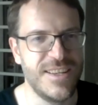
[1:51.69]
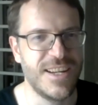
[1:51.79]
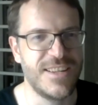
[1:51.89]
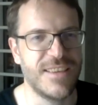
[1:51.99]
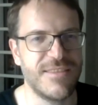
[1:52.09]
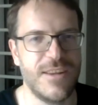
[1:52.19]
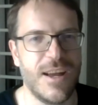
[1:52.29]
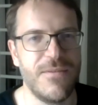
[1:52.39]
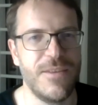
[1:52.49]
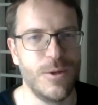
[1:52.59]
kind of dusted
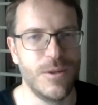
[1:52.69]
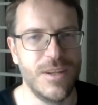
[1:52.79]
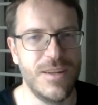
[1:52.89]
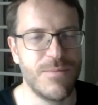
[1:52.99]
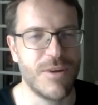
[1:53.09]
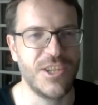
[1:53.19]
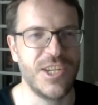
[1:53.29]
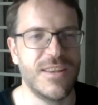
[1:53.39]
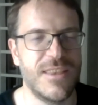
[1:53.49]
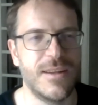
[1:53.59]
off the old
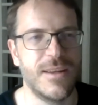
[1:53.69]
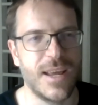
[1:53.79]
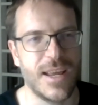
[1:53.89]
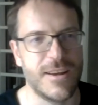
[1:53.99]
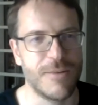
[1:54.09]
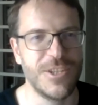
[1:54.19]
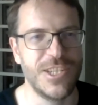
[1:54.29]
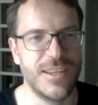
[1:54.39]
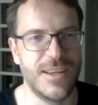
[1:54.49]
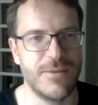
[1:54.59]
project that
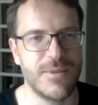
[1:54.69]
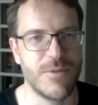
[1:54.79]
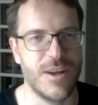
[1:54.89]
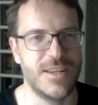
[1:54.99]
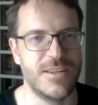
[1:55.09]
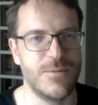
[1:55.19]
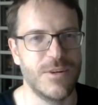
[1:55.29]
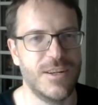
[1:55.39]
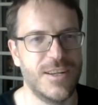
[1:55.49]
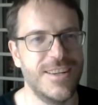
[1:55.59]
originally I was brought in to
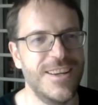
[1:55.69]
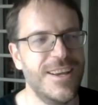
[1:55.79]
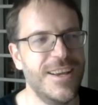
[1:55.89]
work on.